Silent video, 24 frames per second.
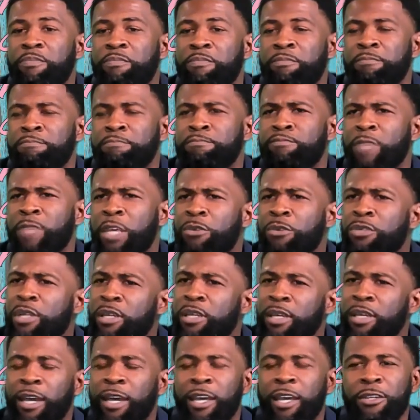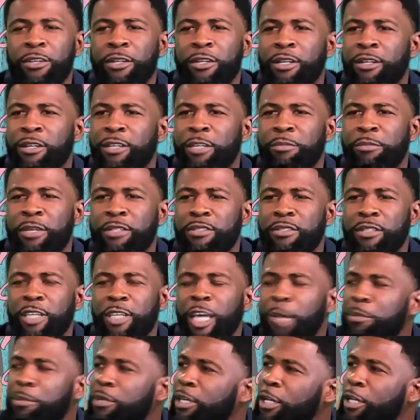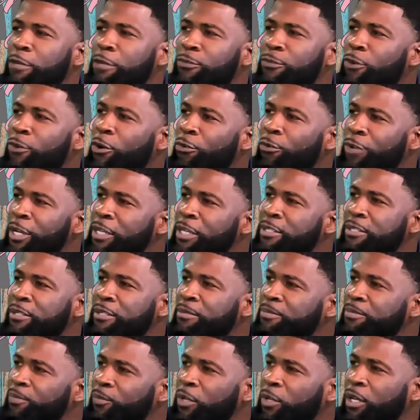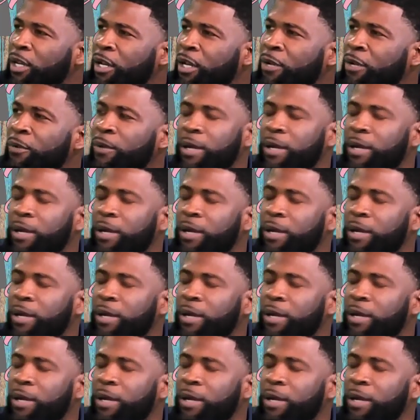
he was like, yeah, you know, he must have kept you here for a reason, you know.